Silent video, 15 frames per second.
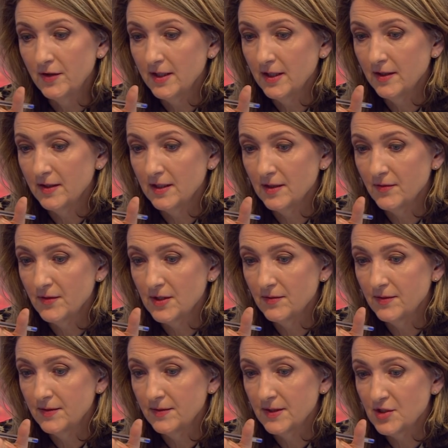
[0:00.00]
the, the, the,
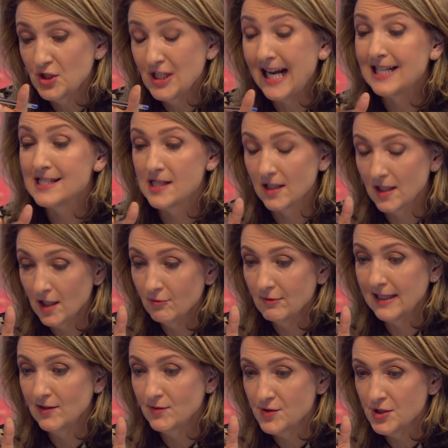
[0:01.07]
the, chatter
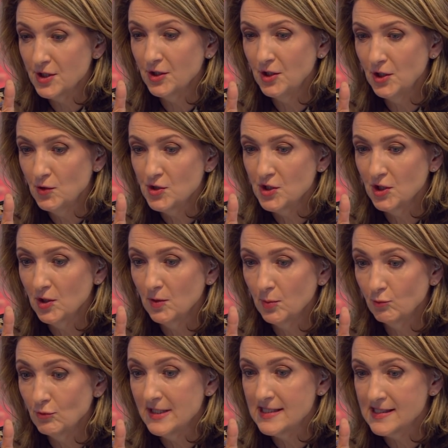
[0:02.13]
around YouTube
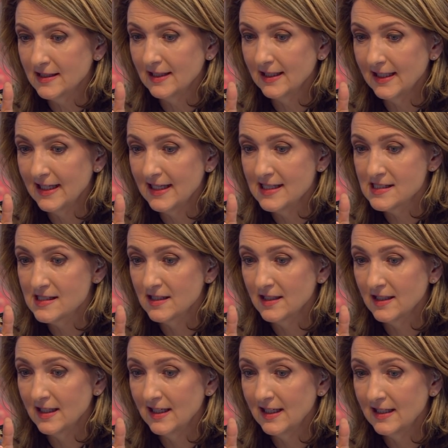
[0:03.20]
recently is that
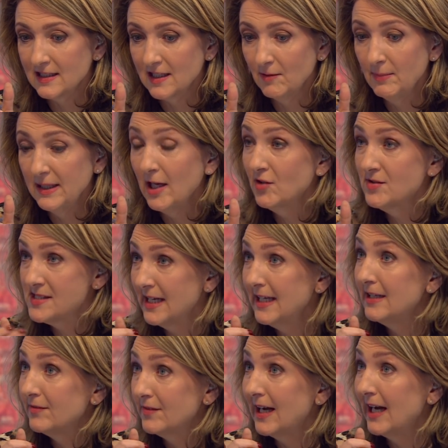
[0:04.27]
it, it can be unsafe,